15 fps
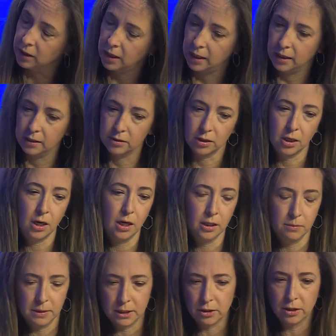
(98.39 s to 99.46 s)
as
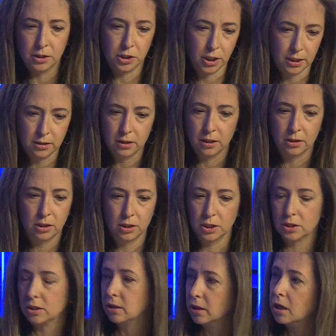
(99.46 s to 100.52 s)
economies are adjusting to
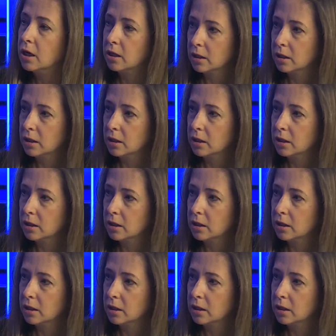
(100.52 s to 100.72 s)
just a